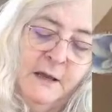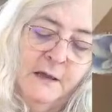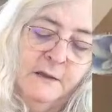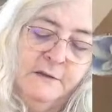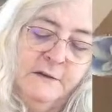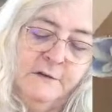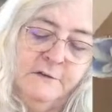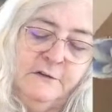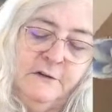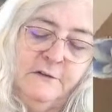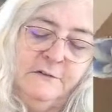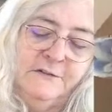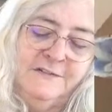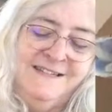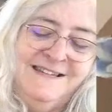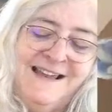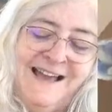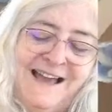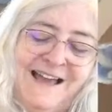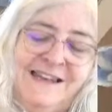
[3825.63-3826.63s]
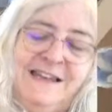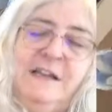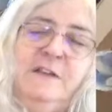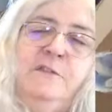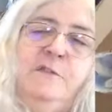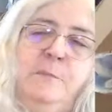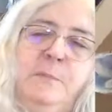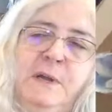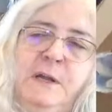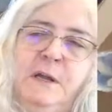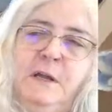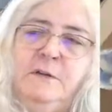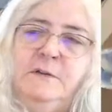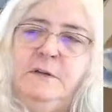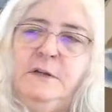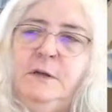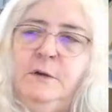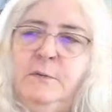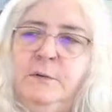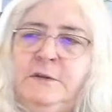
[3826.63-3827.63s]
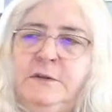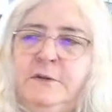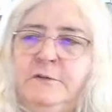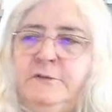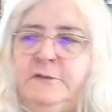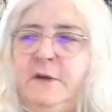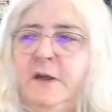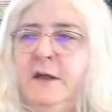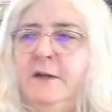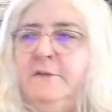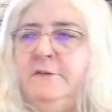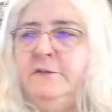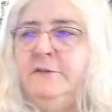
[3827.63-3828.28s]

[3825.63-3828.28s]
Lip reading: This is not as big a deal with the size